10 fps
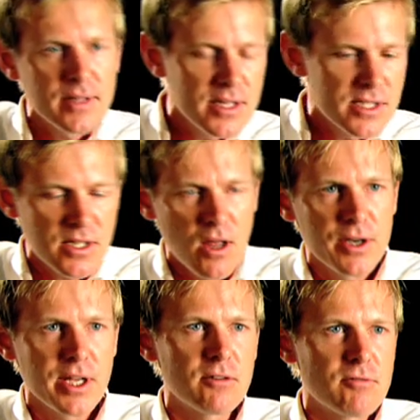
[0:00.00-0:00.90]
is
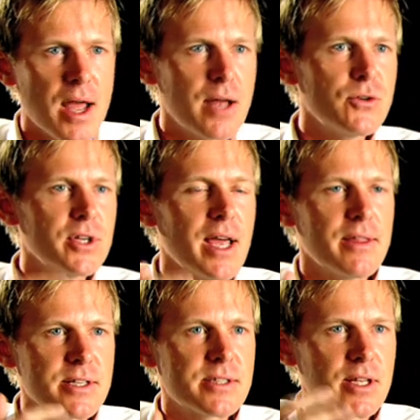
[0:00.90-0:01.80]
sliding around. You get
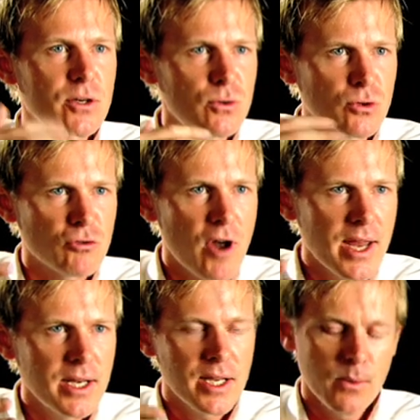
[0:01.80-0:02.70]
this thing called
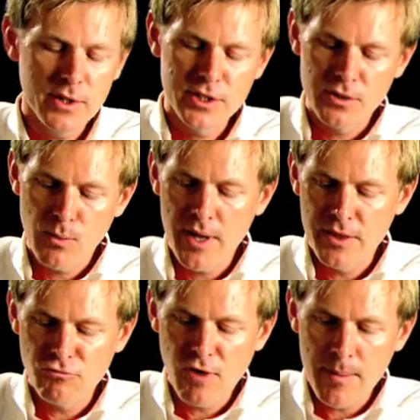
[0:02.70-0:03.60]
graining, which is where
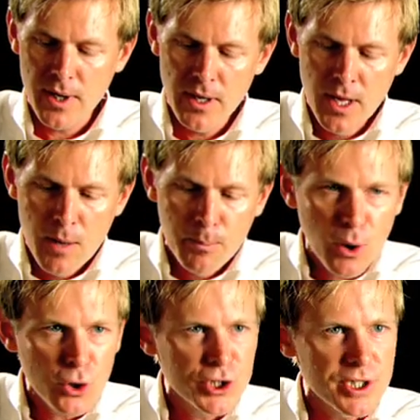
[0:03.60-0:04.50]
the rubber
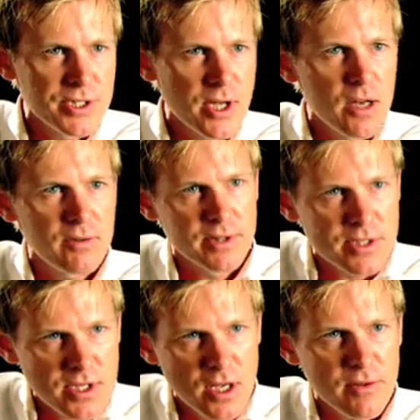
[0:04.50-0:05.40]
pushes over the
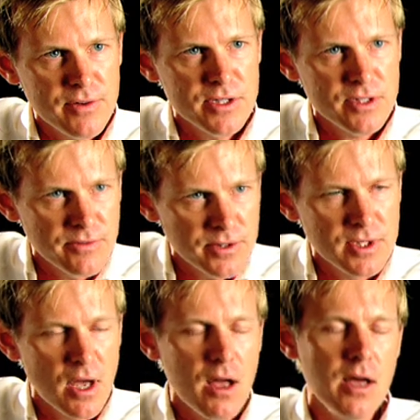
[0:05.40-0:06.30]
surface of the
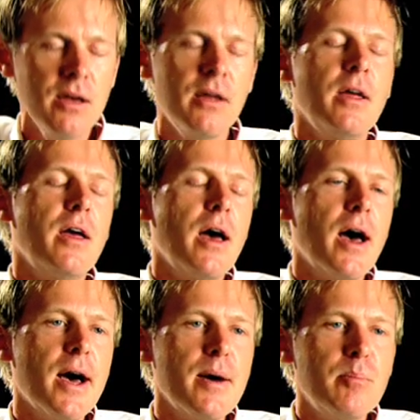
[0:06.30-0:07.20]
tyre.
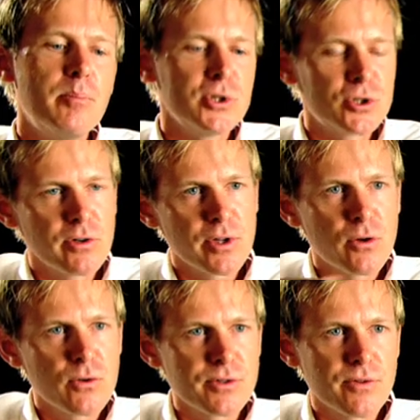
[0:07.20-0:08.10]
But during the
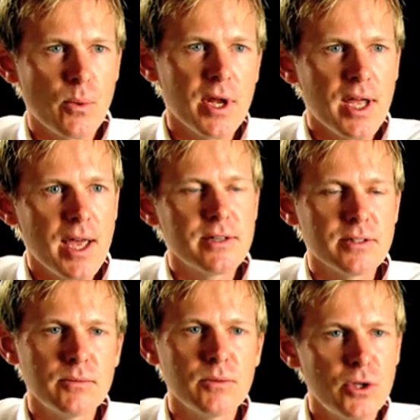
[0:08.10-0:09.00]
course of the weekend,
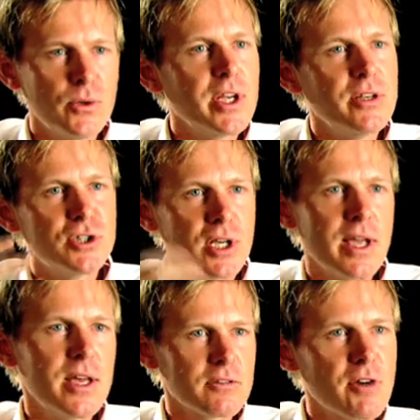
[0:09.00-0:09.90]
and you usually
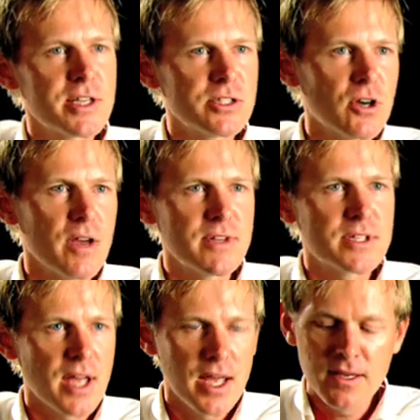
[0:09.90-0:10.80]
hear the racing drivers
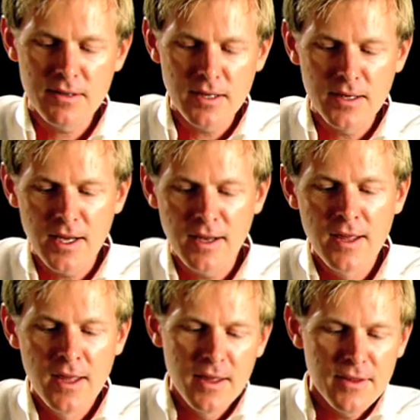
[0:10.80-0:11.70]
say,
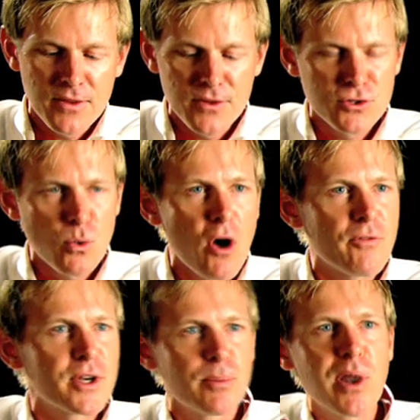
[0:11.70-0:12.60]
there's quite
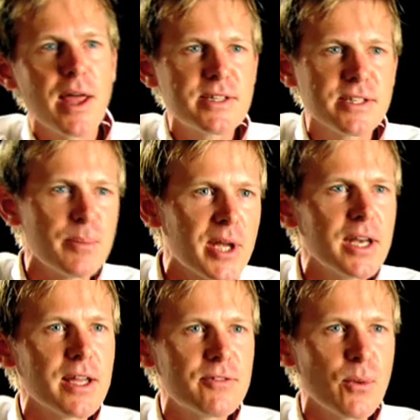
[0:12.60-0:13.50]
often complaints at the
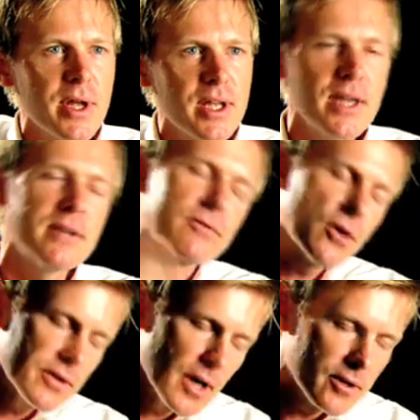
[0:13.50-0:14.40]
beginning of the weekend, I've
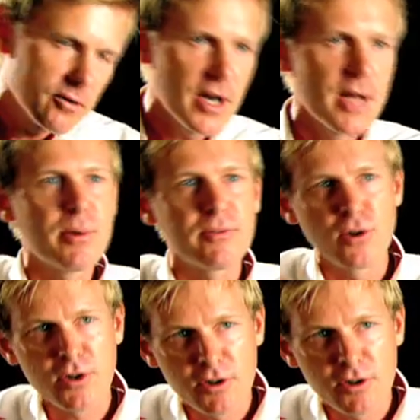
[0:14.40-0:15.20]
got no grip, I've got